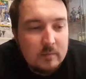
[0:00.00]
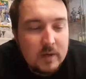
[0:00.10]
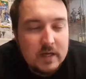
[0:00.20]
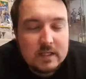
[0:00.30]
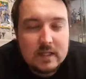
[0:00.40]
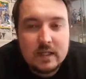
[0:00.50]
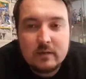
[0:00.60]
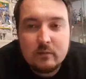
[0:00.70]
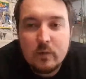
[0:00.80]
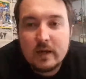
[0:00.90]
Basically
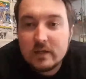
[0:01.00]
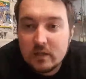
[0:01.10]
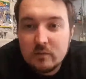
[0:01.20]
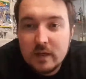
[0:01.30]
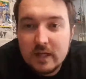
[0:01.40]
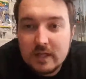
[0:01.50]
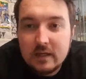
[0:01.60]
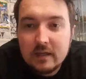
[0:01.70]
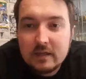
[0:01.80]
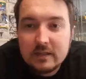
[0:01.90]
way too many
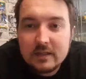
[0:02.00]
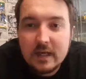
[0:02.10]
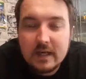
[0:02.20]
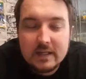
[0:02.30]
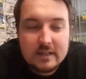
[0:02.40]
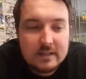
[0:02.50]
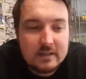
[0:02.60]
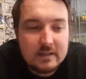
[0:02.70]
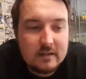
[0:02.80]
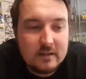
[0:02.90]
days
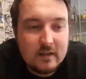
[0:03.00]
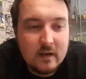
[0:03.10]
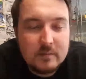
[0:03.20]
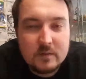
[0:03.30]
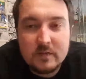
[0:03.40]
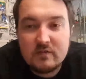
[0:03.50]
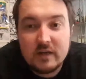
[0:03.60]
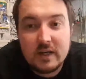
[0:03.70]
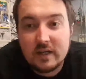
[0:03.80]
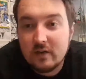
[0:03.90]
that I've just been
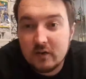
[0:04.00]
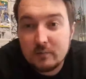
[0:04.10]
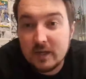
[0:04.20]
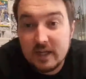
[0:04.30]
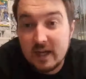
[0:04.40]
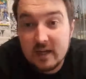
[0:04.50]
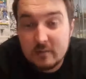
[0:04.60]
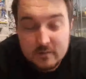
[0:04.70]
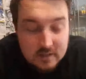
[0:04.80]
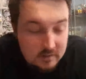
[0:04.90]
drinking and not been getting up,
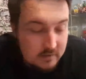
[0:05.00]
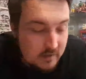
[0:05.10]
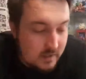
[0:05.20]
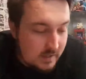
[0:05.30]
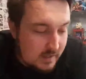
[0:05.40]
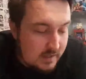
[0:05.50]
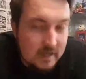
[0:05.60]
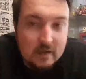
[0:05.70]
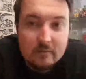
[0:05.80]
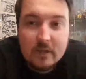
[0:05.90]
so
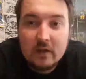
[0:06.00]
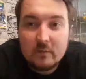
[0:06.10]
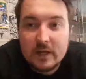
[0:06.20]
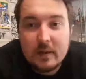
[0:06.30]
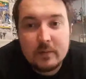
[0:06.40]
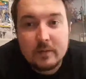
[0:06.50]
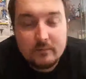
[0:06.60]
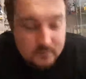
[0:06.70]
yeah, they haven't been happening.